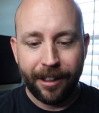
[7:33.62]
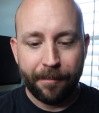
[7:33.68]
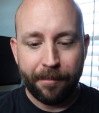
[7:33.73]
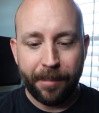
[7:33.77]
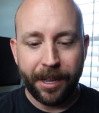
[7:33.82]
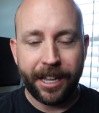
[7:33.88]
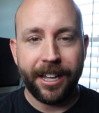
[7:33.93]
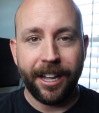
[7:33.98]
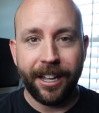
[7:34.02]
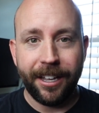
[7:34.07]

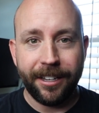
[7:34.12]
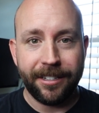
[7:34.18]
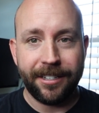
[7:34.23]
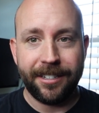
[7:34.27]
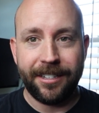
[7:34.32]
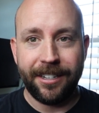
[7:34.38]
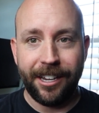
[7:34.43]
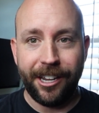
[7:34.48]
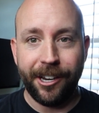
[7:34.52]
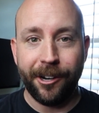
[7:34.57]

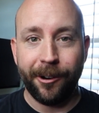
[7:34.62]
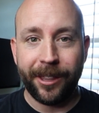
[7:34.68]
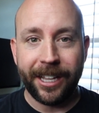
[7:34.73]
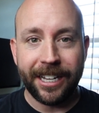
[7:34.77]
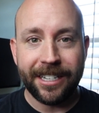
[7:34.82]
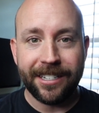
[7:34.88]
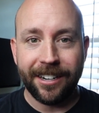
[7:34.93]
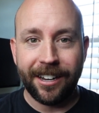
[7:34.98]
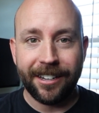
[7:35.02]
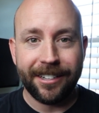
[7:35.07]
Because,
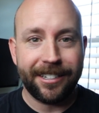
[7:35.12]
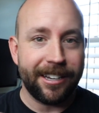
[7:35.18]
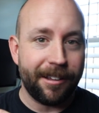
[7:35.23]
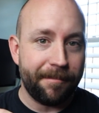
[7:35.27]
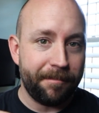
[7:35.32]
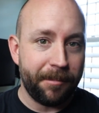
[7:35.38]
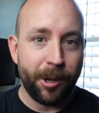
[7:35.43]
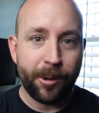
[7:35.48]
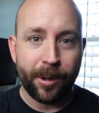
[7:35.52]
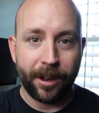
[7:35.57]
that's not
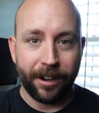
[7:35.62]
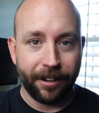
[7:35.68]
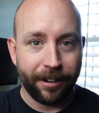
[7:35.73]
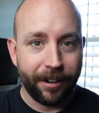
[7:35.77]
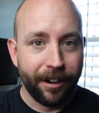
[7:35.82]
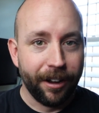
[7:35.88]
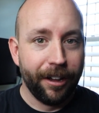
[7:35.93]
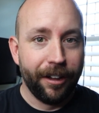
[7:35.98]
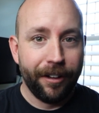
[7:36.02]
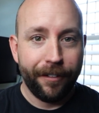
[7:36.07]
something you
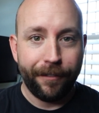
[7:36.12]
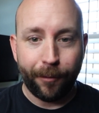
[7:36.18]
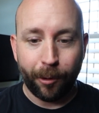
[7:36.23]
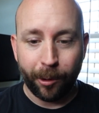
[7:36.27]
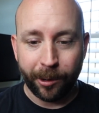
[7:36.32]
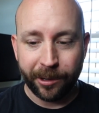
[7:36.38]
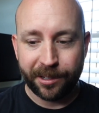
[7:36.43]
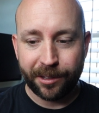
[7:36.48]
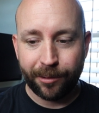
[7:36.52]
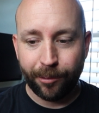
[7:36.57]
can
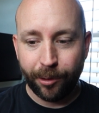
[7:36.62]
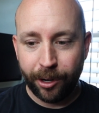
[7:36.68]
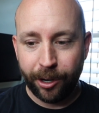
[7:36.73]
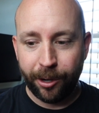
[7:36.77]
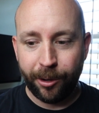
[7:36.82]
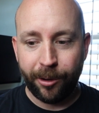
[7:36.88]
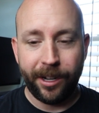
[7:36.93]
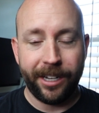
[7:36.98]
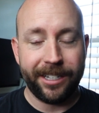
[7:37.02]
force through.